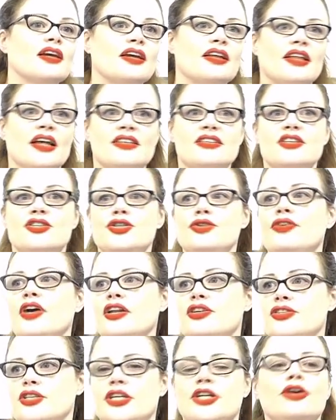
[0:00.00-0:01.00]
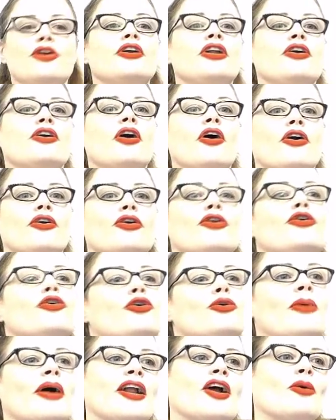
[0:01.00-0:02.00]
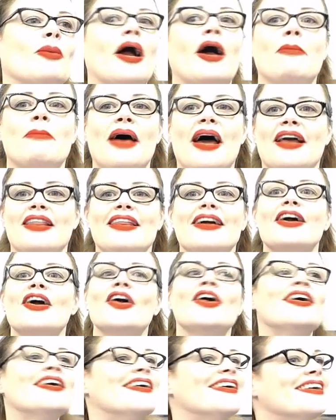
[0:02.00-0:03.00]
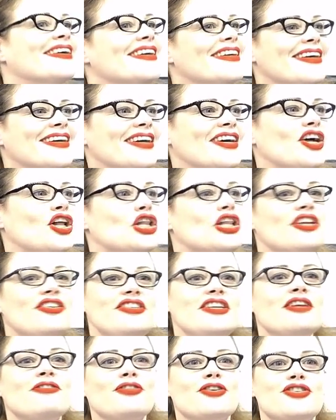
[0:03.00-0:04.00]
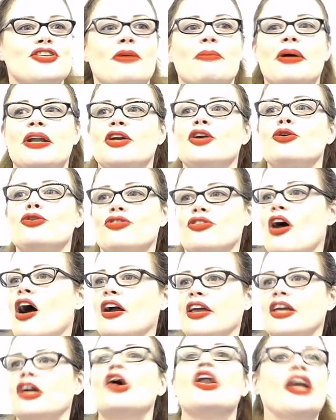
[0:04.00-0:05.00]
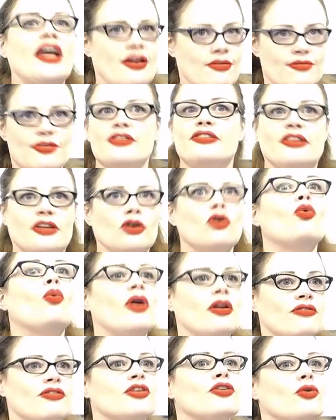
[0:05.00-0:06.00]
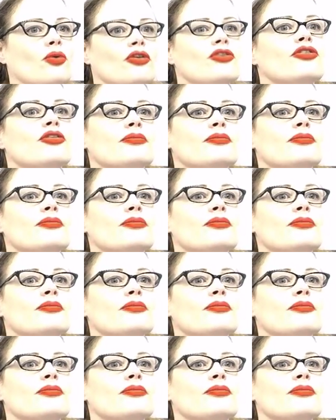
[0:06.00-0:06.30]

That's because you've got a security guard or two running around back there, listening for somebody who's knocking on every single one of the doors,